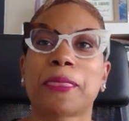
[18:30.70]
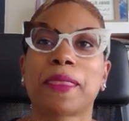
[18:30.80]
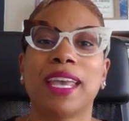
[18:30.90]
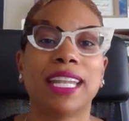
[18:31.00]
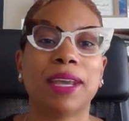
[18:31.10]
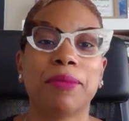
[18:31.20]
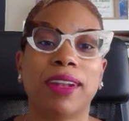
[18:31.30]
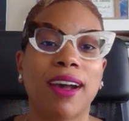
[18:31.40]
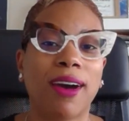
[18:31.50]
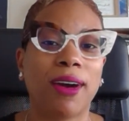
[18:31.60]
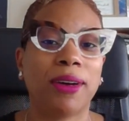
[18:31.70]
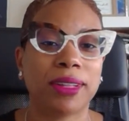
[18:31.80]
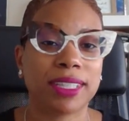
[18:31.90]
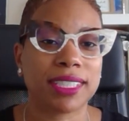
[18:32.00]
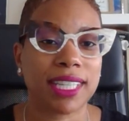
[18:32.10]
And they wanted all
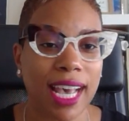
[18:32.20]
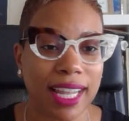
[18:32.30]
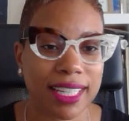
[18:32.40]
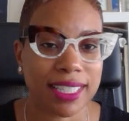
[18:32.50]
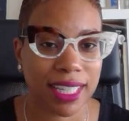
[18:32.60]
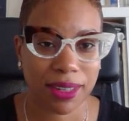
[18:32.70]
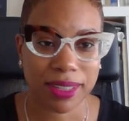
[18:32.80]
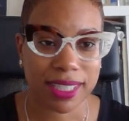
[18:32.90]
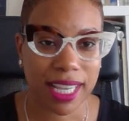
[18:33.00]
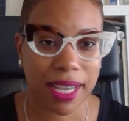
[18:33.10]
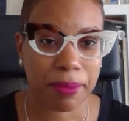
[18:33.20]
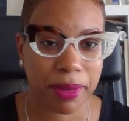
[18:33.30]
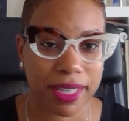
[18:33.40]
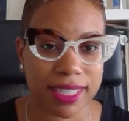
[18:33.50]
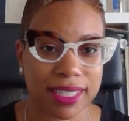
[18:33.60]
the talent to get on the same
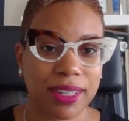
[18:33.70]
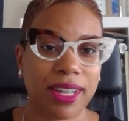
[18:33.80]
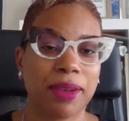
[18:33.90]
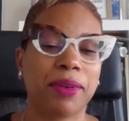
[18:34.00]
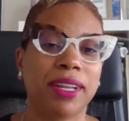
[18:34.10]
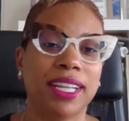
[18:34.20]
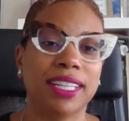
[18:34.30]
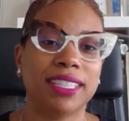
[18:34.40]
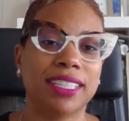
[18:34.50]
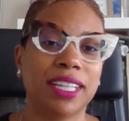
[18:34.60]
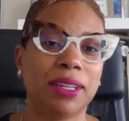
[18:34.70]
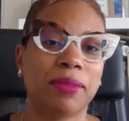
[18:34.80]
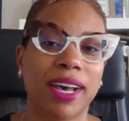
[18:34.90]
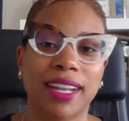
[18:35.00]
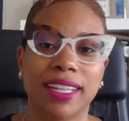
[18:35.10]
bus. So they wanted
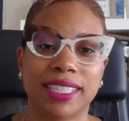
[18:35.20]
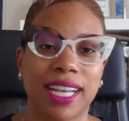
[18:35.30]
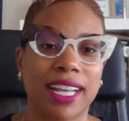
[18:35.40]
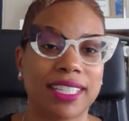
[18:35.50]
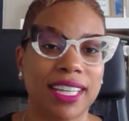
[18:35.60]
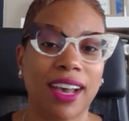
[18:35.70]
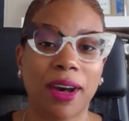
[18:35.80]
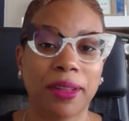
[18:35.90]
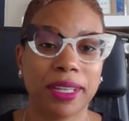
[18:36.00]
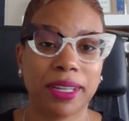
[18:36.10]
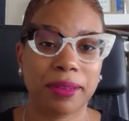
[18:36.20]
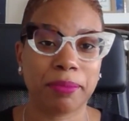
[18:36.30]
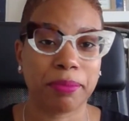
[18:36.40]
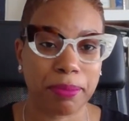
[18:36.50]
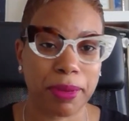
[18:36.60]
Genuine, Ashanti, all their
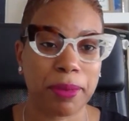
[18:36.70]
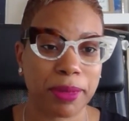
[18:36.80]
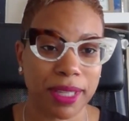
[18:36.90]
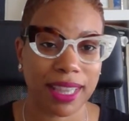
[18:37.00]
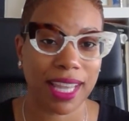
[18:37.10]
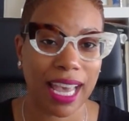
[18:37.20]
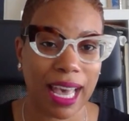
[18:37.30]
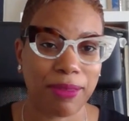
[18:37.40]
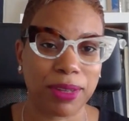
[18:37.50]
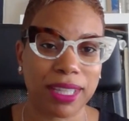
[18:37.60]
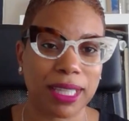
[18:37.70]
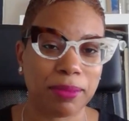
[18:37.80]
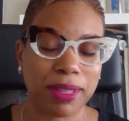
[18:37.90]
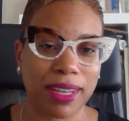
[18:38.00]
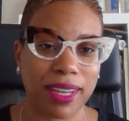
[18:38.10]
people that they have with
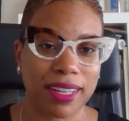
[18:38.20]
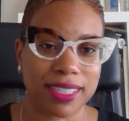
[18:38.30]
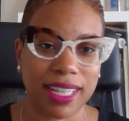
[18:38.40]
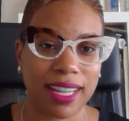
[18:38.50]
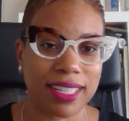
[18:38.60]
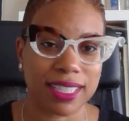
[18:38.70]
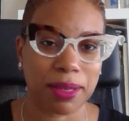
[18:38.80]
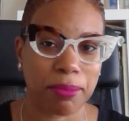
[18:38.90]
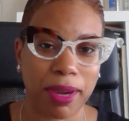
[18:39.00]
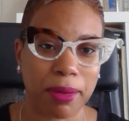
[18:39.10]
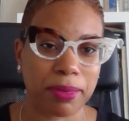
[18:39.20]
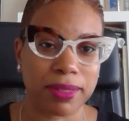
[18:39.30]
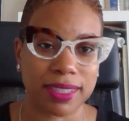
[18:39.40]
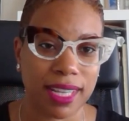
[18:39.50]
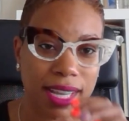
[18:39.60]
them, their hairstylists, their
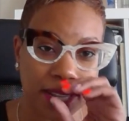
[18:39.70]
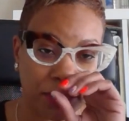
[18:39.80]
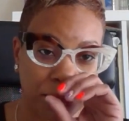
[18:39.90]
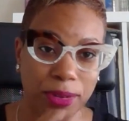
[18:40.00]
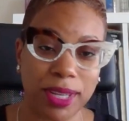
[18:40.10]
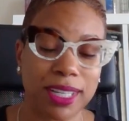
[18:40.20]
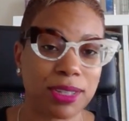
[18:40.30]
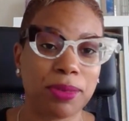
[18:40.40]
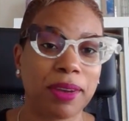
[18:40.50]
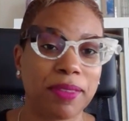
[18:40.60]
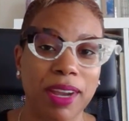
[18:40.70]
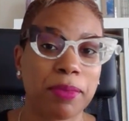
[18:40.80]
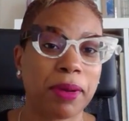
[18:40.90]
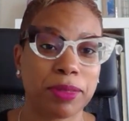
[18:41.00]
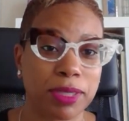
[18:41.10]
barbers, their friends, whoever.
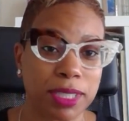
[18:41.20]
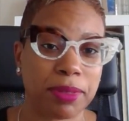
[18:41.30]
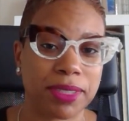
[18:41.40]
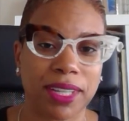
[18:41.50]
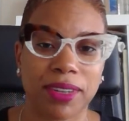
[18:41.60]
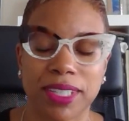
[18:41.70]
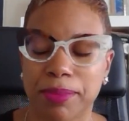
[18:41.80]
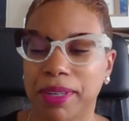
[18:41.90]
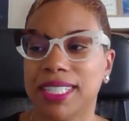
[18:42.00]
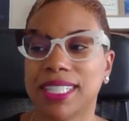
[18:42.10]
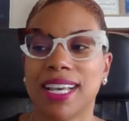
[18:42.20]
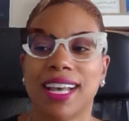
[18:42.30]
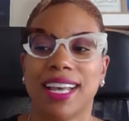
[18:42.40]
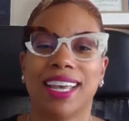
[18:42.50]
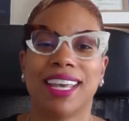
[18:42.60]
Everybody was just supposed to get on this bus.
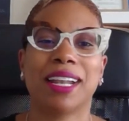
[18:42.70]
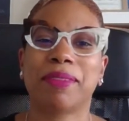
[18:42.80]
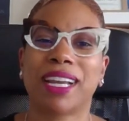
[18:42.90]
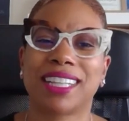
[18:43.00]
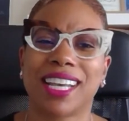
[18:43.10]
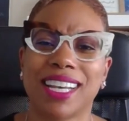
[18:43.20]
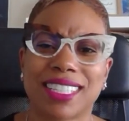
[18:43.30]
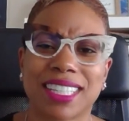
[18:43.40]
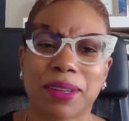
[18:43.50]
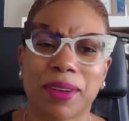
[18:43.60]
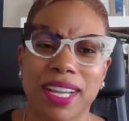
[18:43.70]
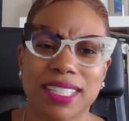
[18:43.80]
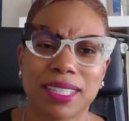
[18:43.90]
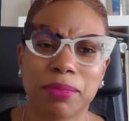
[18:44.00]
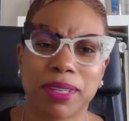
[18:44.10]
And I'm like, that's
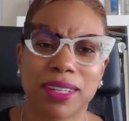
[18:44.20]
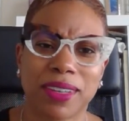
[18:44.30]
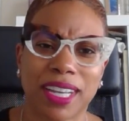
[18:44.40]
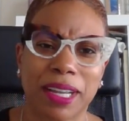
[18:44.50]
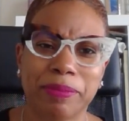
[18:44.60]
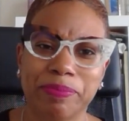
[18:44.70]
crazy, but okay.